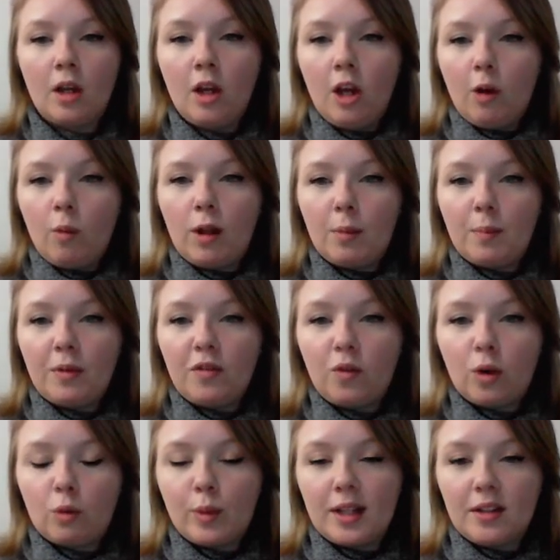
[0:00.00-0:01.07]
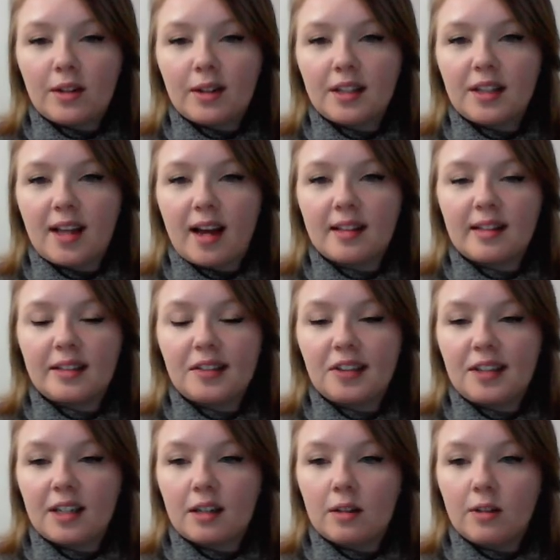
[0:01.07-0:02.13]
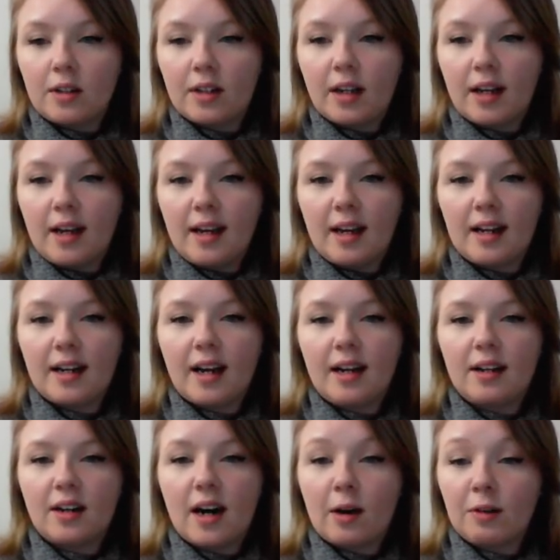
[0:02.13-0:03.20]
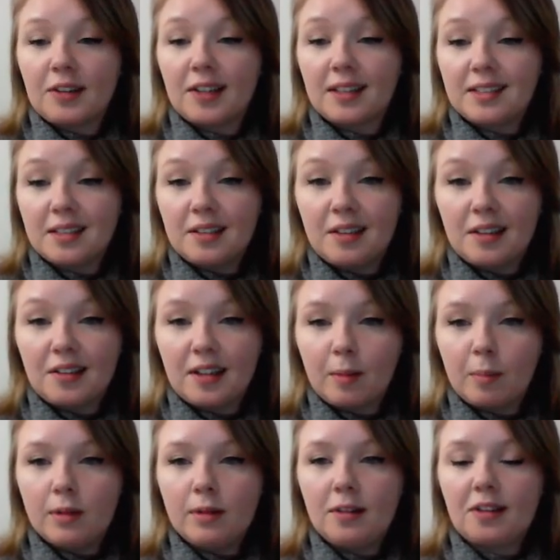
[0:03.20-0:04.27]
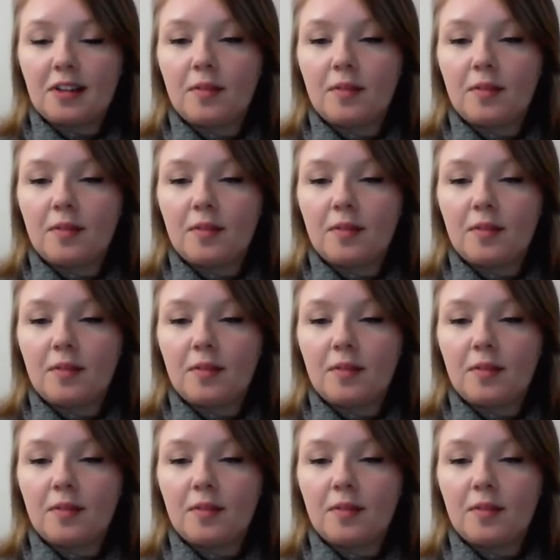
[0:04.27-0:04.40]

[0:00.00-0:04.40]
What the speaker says: Well, before we look at that, let's take a look at our sentence examples.